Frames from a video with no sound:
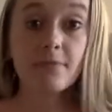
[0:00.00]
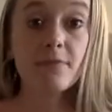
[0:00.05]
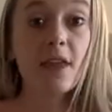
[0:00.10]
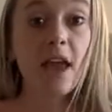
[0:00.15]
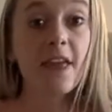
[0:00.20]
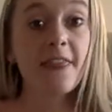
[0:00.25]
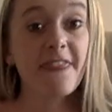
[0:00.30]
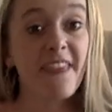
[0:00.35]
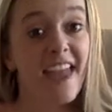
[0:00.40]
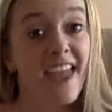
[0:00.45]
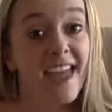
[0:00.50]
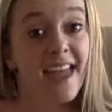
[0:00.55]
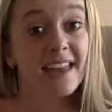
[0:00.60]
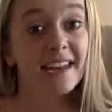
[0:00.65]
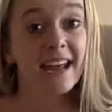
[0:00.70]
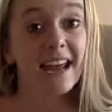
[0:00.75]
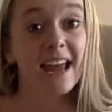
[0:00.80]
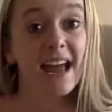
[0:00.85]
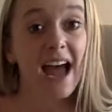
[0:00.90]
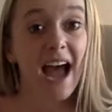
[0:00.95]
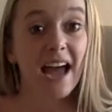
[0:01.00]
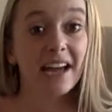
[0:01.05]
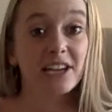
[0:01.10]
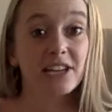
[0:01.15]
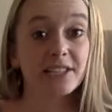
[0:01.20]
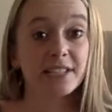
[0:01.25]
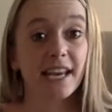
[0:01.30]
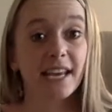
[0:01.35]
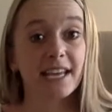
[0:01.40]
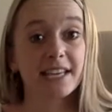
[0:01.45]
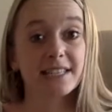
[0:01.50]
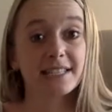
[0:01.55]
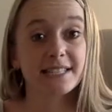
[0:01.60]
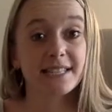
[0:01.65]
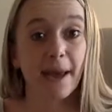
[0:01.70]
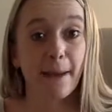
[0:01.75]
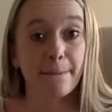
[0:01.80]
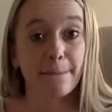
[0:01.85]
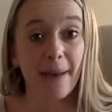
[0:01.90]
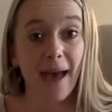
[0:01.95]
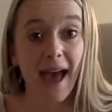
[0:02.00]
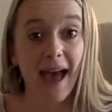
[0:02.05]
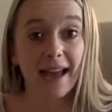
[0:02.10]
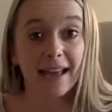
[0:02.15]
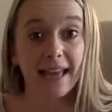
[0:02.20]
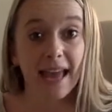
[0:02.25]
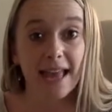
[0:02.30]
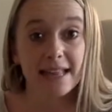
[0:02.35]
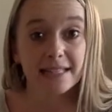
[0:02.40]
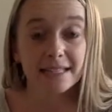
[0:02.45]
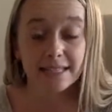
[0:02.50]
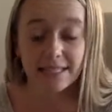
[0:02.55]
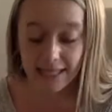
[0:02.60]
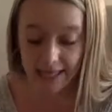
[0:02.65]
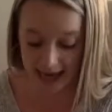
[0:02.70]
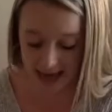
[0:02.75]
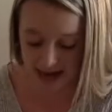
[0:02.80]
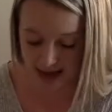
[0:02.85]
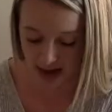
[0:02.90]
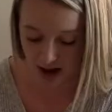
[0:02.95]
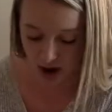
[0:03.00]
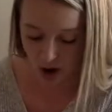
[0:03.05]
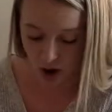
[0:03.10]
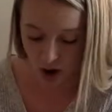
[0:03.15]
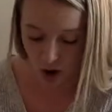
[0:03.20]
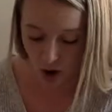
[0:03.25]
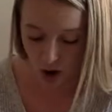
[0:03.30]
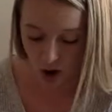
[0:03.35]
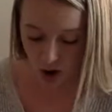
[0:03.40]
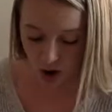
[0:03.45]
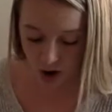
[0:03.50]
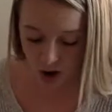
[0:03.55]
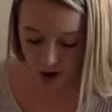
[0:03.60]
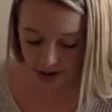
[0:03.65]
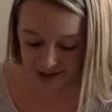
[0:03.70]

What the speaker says: And then I could take a step back and see it all